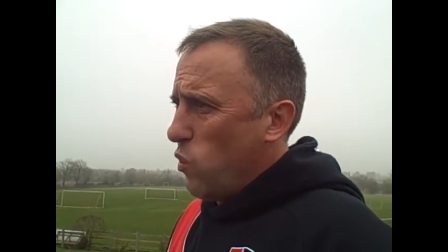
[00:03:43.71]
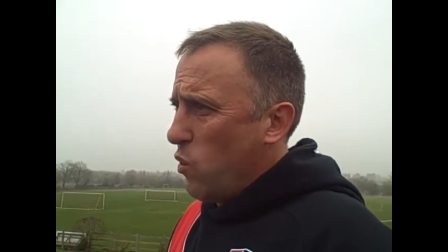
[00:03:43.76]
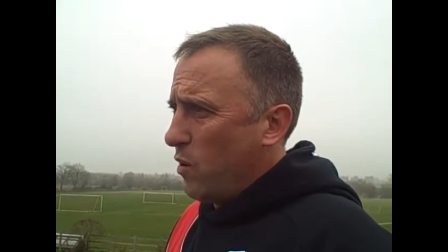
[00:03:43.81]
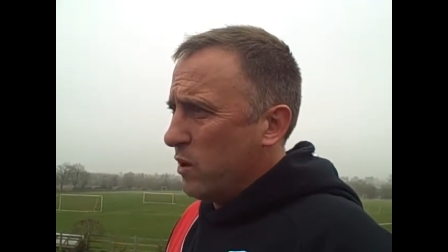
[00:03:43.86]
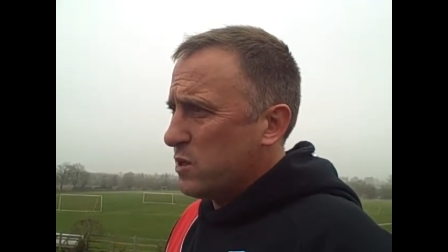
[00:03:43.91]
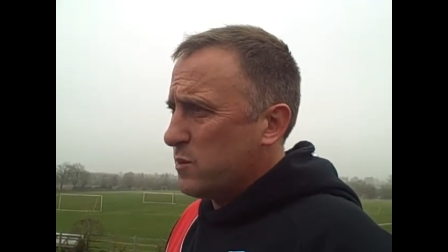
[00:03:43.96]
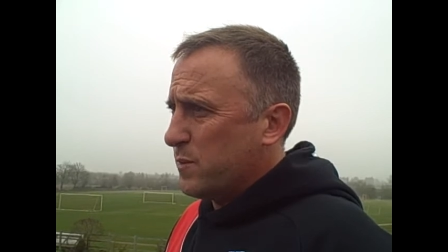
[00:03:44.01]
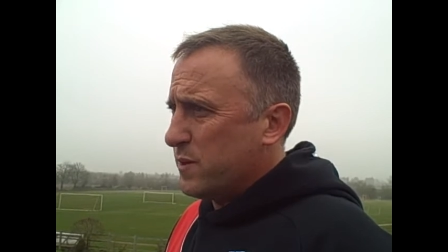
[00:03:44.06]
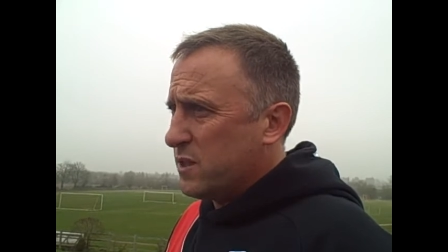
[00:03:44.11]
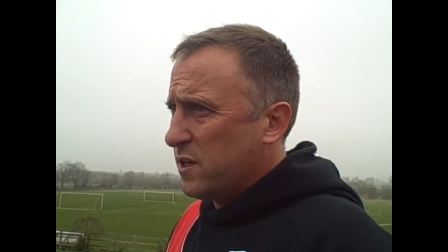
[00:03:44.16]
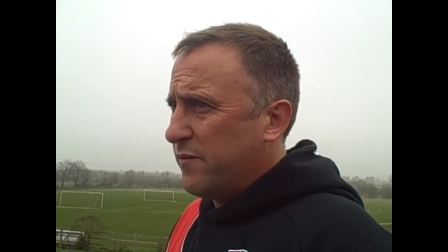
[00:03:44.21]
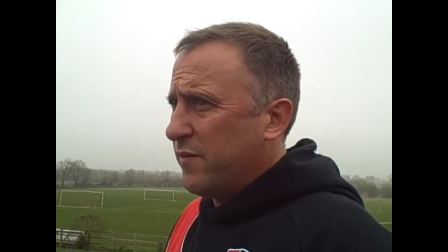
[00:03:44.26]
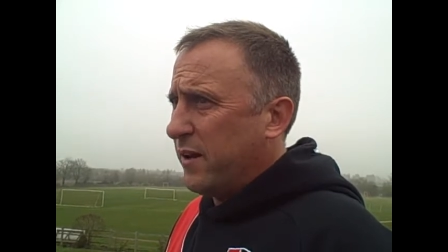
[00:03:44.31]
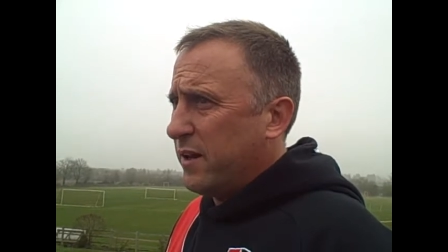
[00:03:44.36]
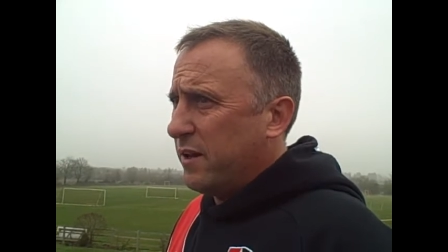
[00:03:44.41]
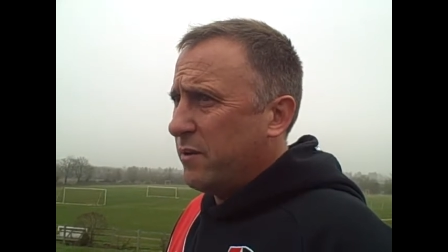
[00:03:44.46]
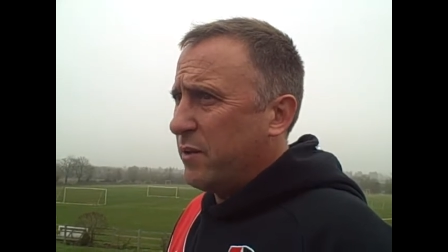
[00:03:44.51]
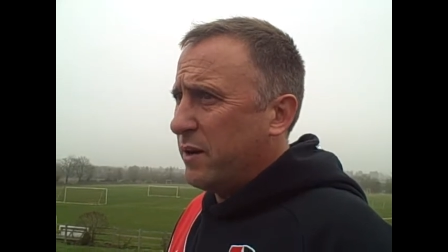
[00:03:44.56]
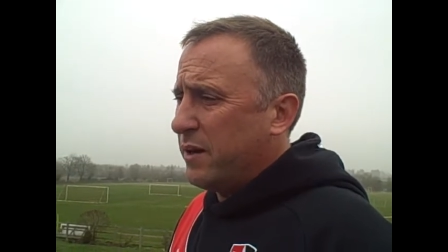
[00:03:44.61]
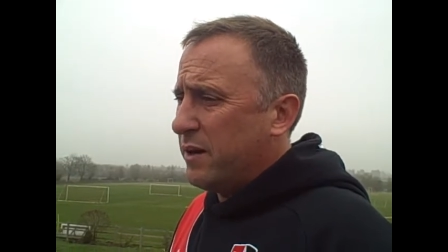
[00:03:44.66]
I
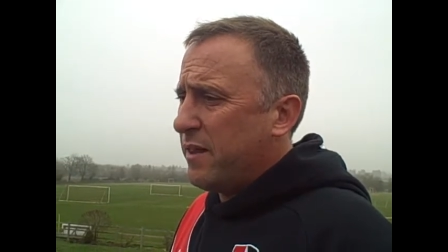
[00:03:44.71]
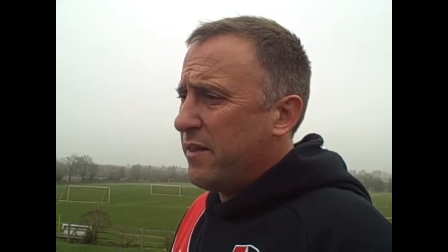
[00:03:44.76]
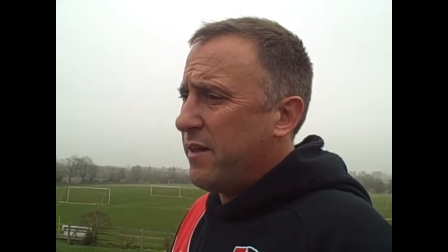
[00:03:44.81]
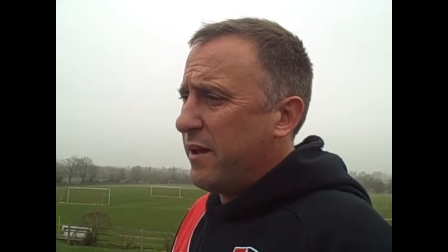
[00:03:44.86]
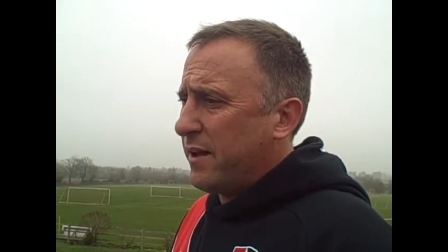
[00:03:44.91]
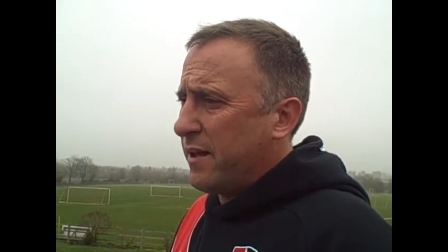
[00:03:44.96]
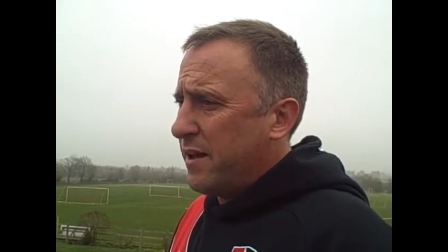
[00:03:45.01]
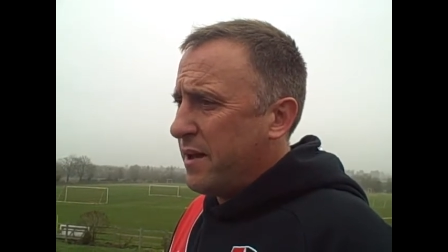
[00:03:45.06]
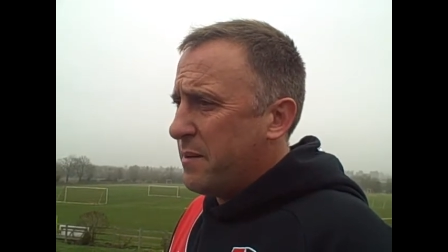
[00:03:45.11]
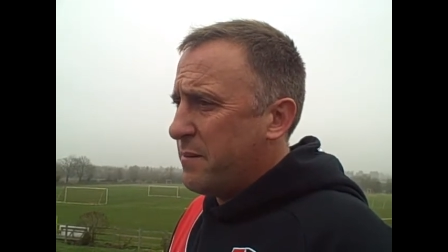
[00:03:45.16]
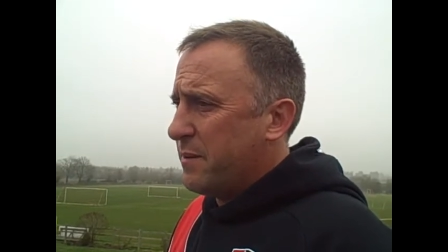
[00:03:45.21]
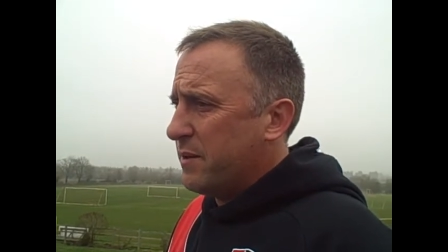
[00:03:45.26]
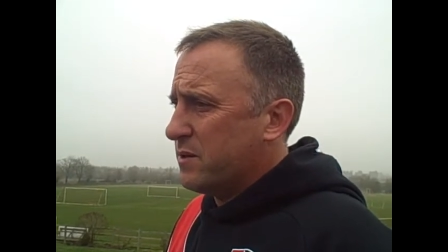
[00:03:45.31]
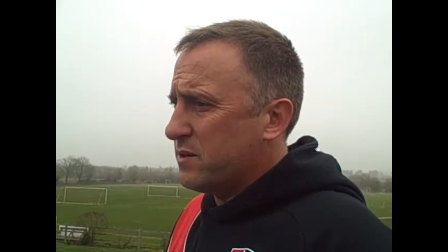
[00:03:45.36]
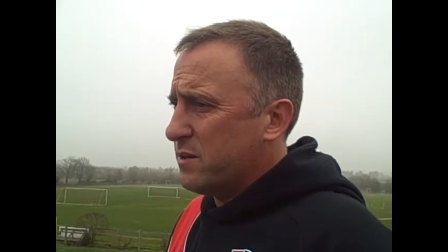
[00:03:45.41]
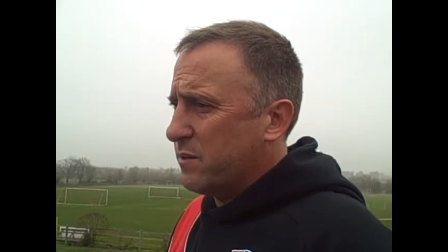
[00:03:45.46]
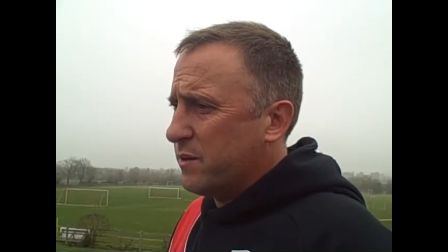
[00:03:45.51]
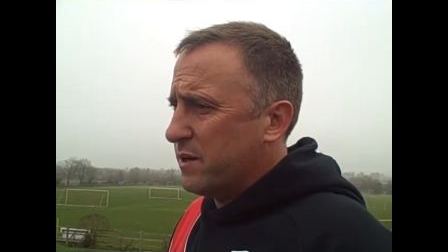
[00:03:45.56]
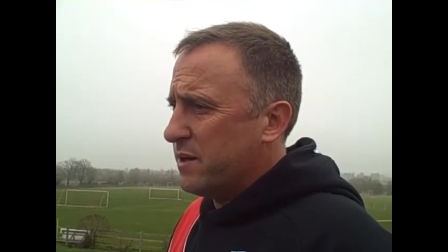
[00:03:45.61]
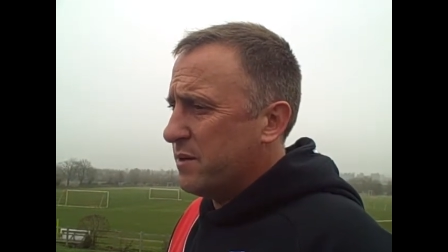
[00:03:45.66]
specifically wanted it that game
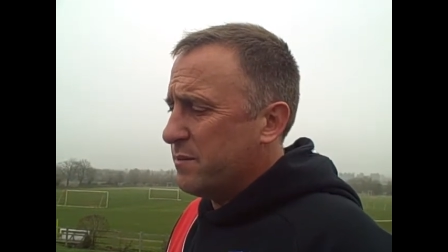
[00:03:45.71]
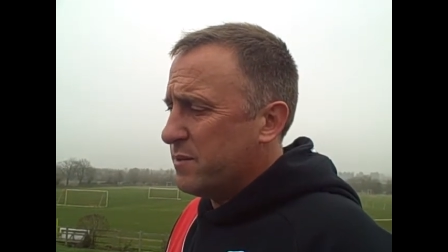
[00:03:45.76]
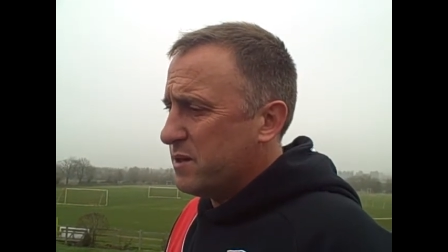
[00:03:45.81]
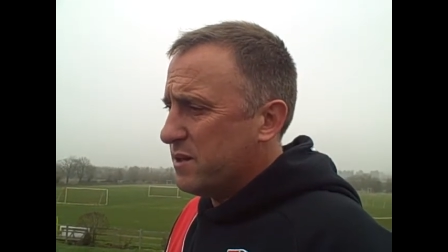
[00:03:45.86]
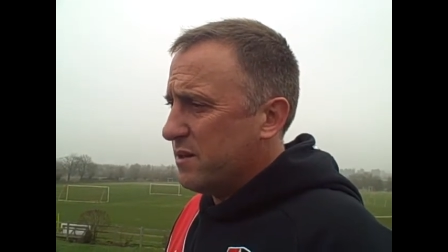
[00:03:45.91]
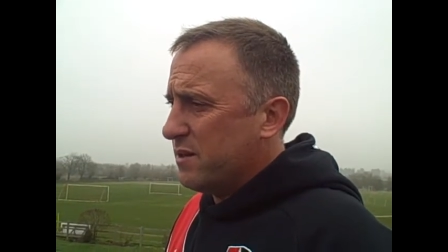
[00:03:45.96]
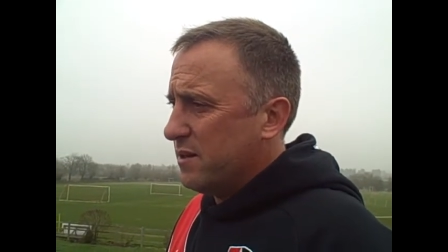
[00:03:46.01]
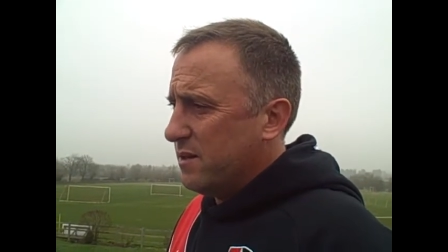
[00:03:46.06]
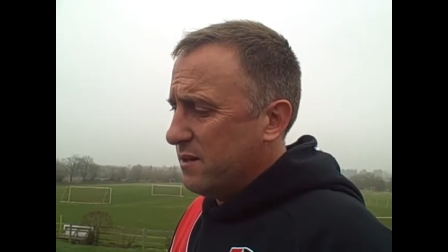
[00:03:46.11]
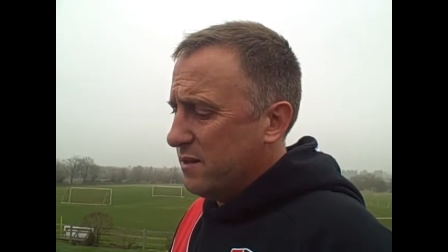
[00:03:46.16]
because I wanted him to